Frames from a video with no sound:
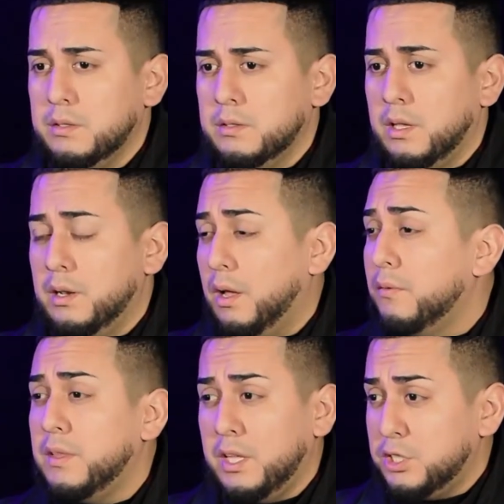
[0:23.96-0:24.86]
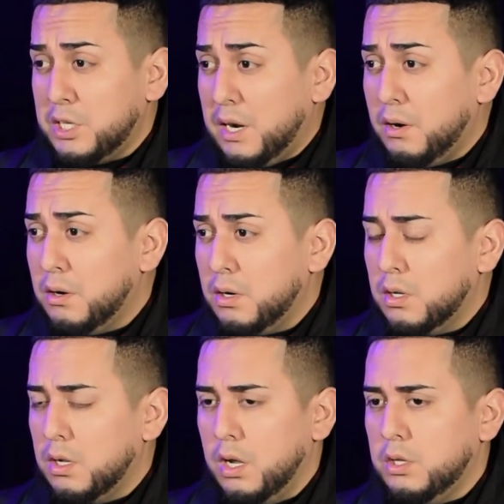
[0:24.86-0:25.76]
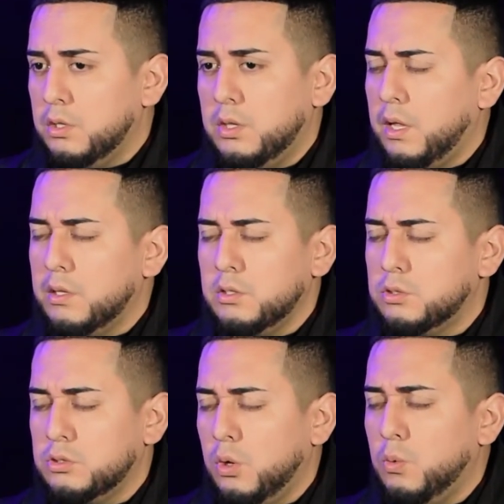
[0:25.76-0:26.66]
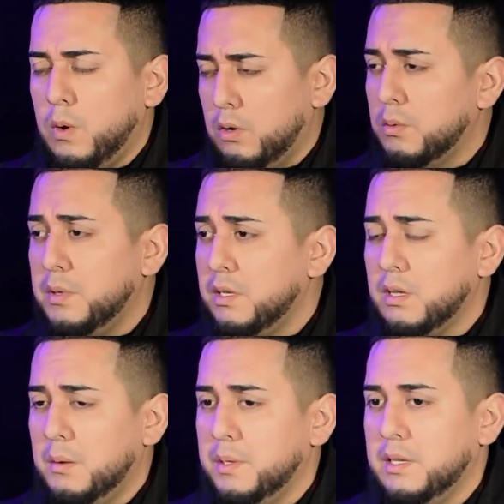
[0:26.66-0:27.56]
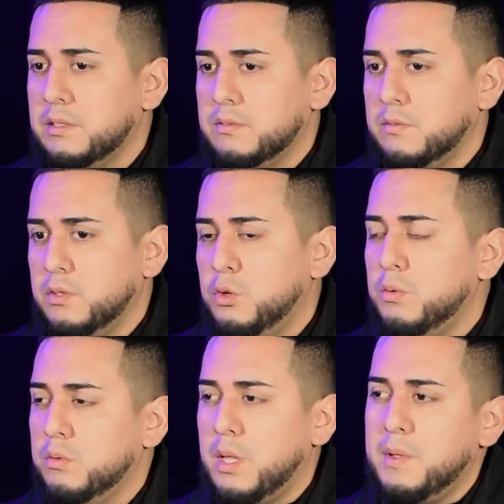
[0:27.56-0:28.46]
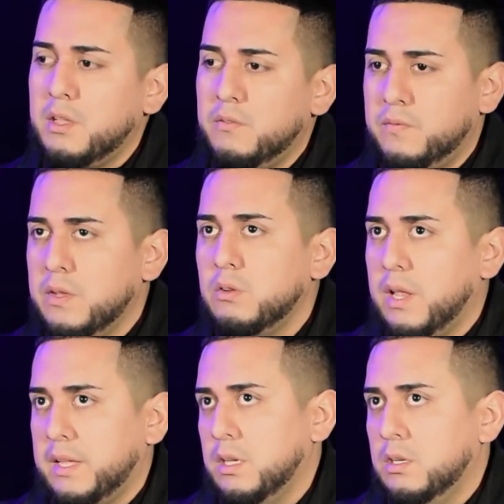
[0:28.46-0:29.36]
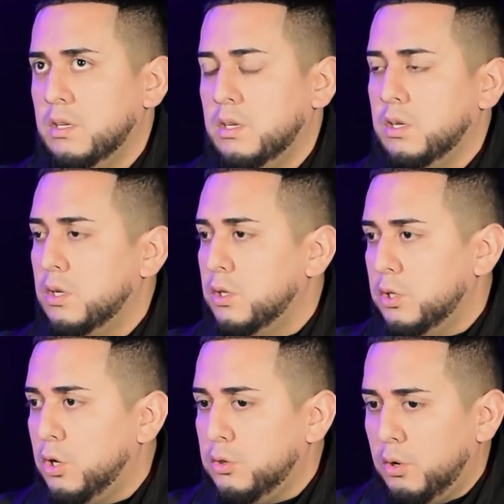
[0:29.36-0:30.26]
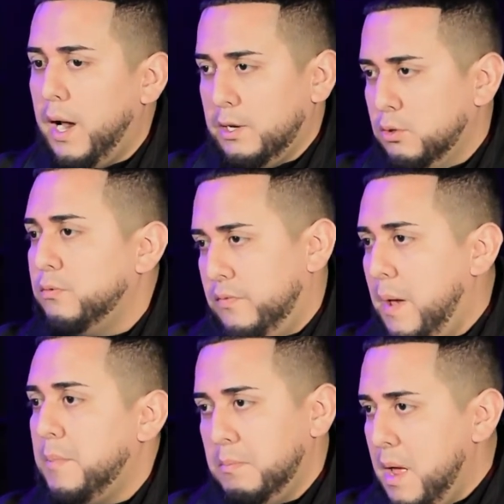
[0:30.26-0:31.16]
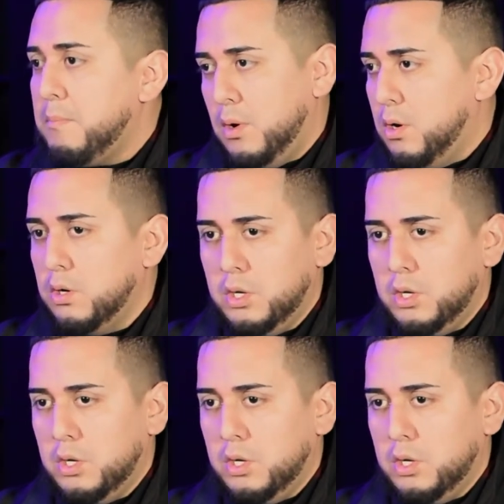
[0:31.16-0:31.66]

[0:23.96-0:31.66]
The love that they share, it's so welcoming. I mean, they make you feel like you're their actual family member.